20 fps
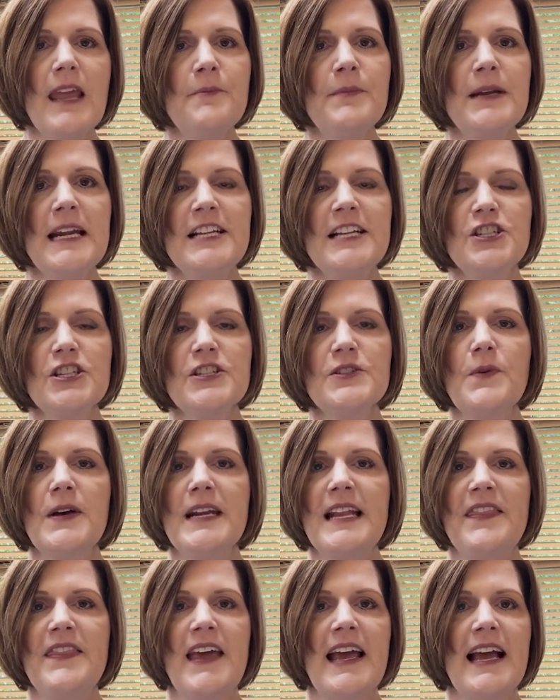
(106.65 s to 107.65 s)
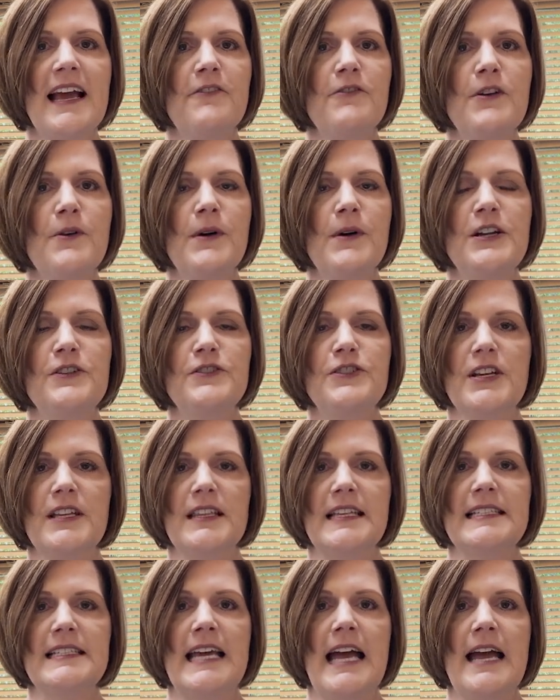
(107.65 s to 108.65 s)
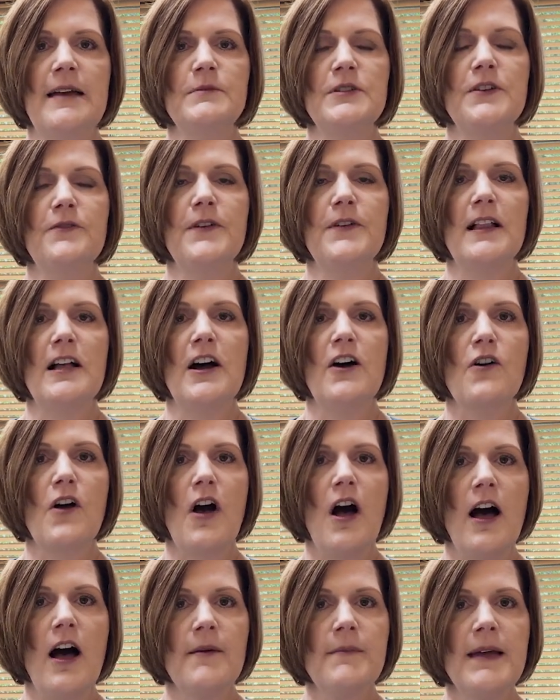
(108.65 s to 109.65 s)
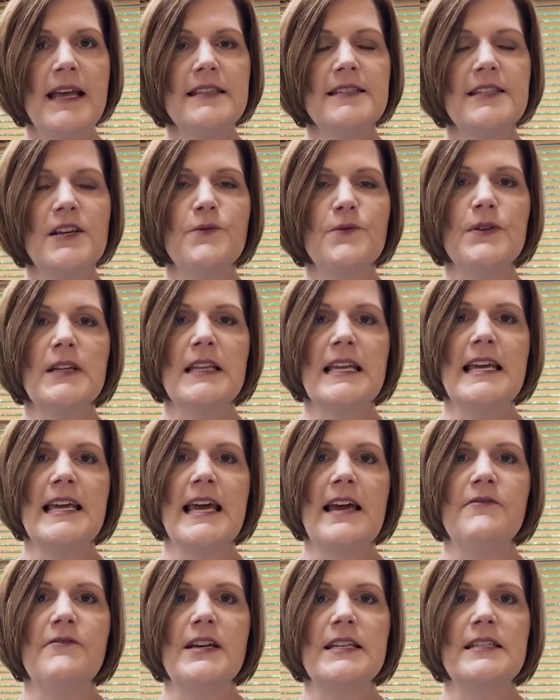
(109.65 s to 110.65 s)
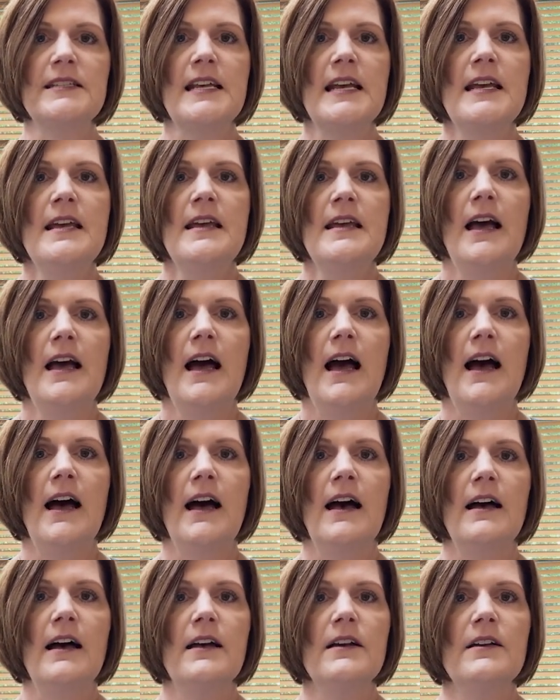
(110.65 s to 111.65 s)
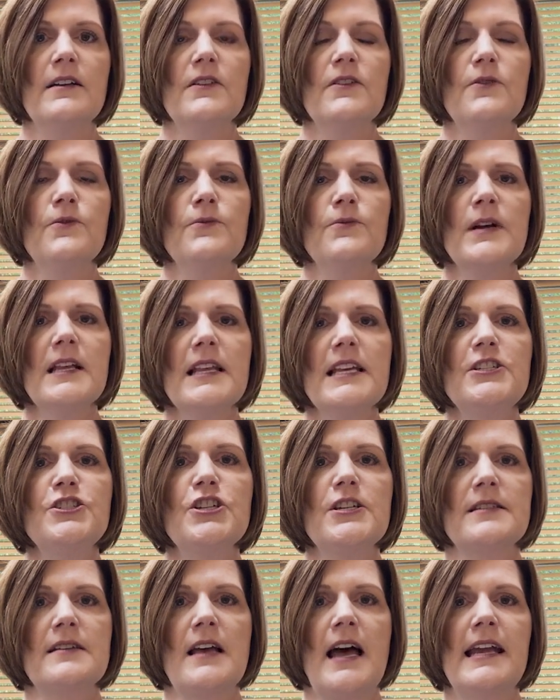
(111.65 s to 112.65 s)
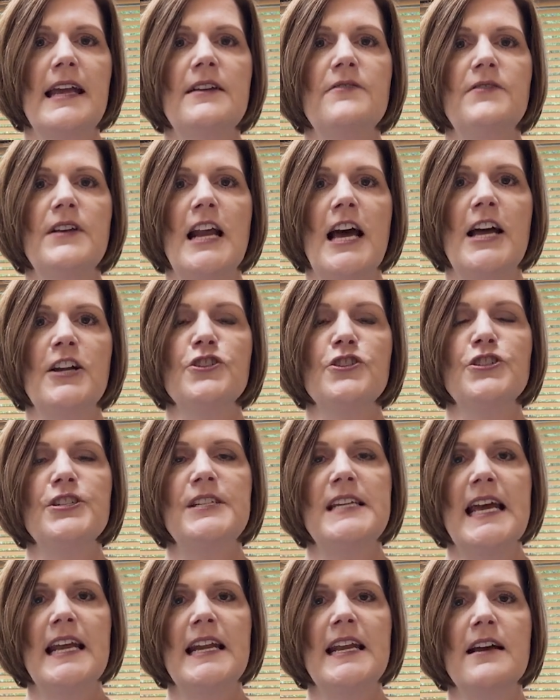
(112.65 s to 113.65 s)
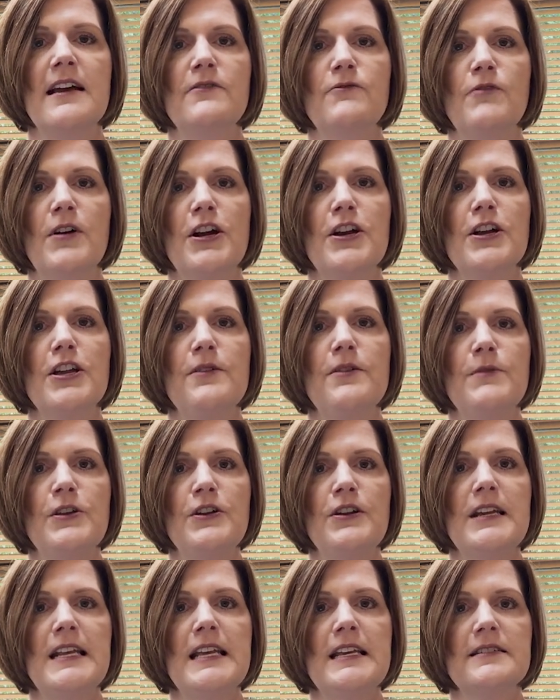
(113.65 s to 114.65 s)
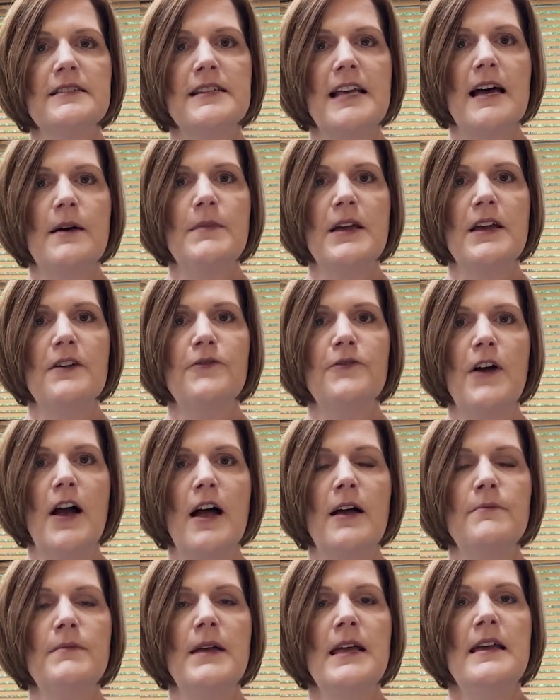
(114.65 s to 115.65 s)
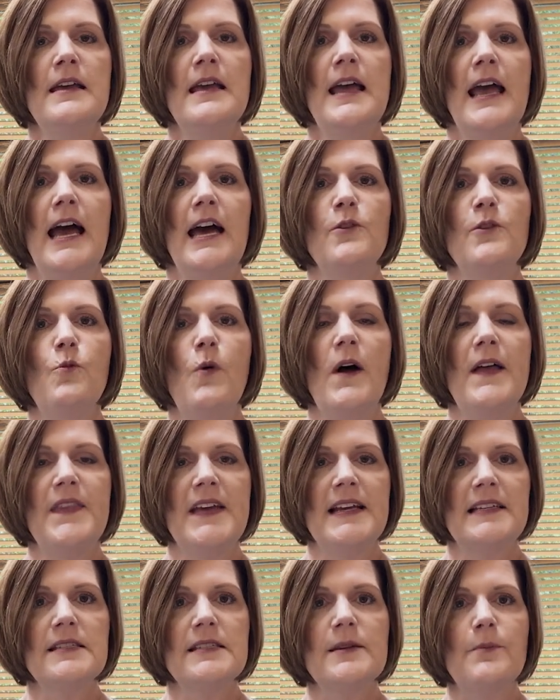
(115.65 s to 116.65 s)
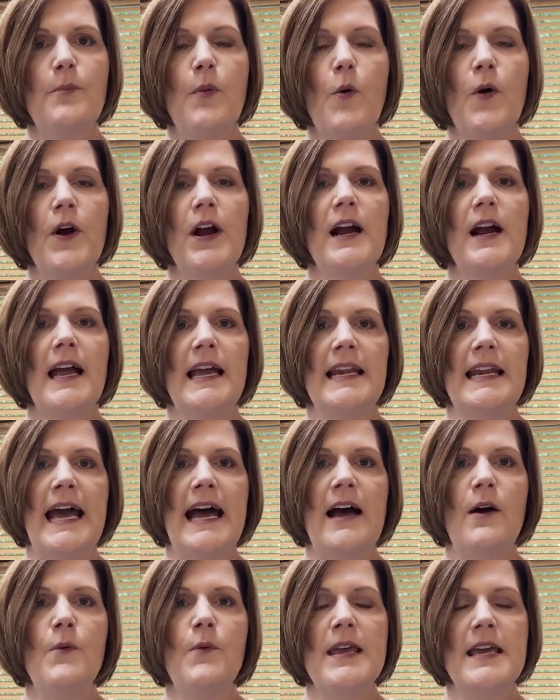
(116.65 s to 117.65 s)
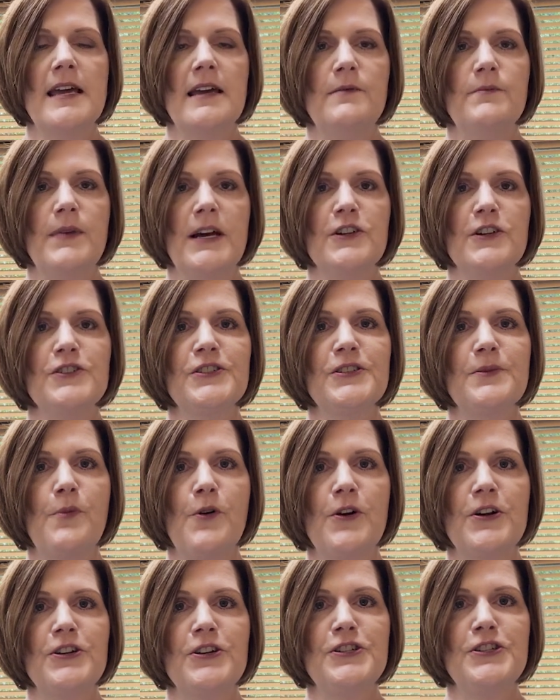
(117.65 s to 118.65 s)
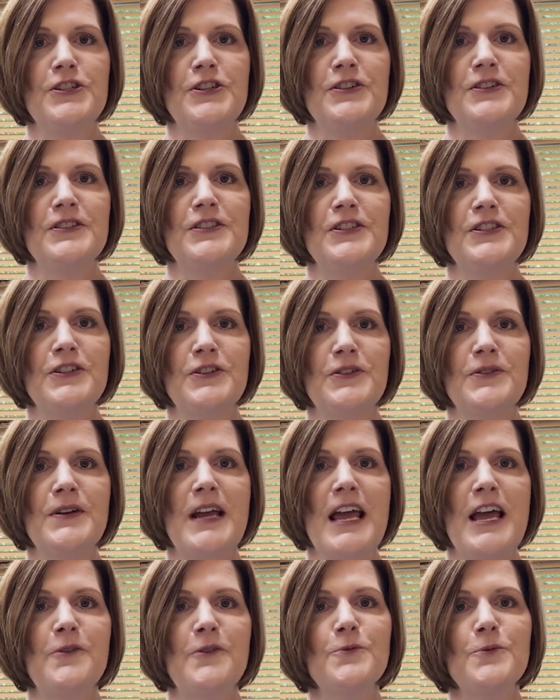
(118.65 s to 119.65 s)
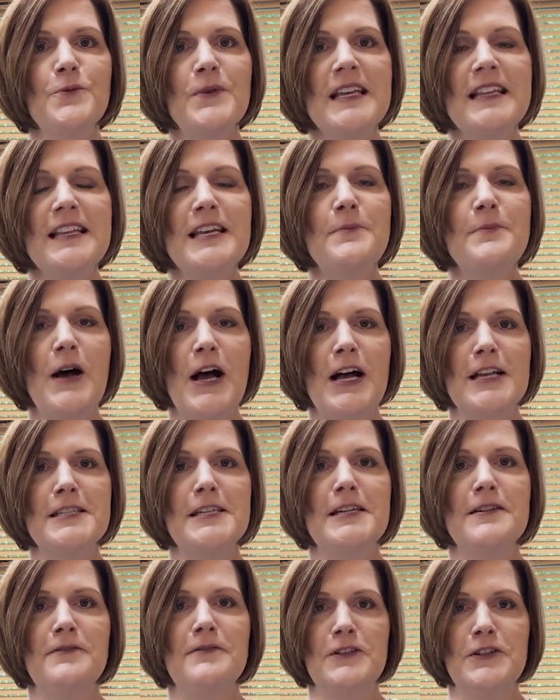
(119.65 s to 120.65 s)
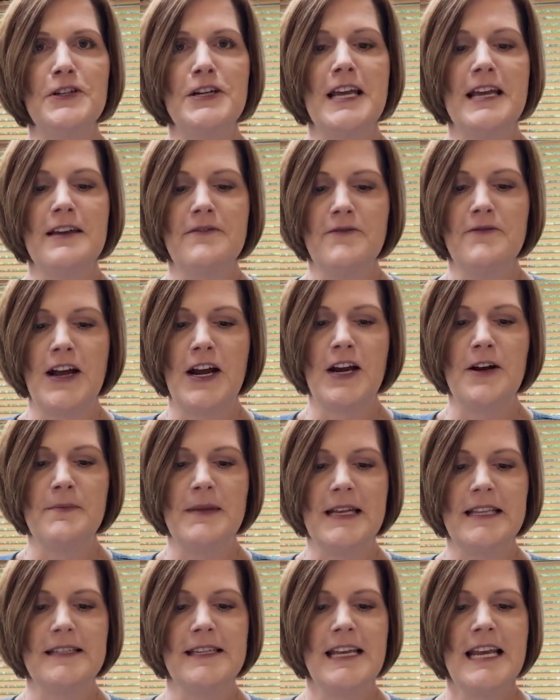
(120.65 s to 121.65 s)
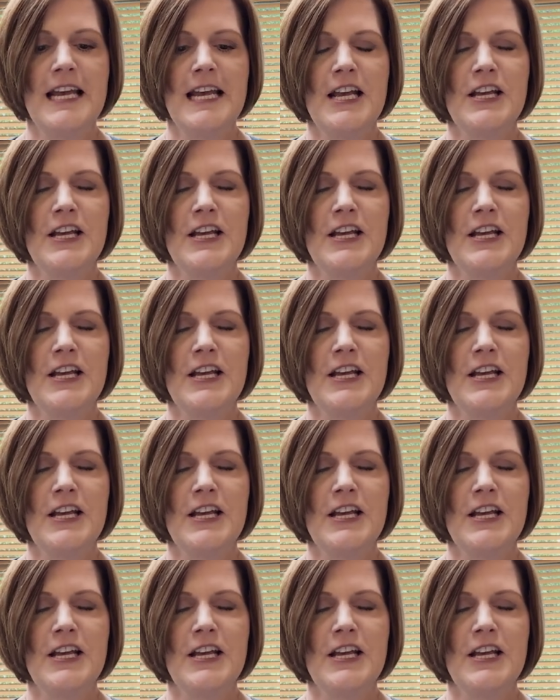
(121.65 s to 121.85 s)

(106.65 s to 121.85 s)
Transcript: But I just wanna thank everyone who took the time to fill out comments. It really gave us uh, really just kind of an understanding of where our community is coming from and what they support and how we can better support our students to create really positive learning environments.